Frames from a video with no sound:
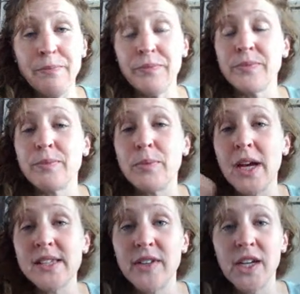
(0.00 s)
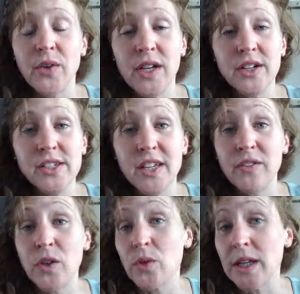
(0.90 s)
Pause the video here, see if
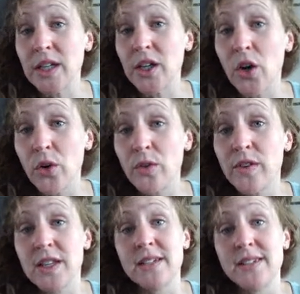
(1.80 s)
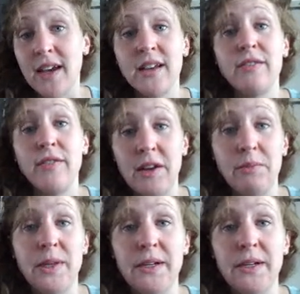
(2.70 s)
you can write the code for this second family.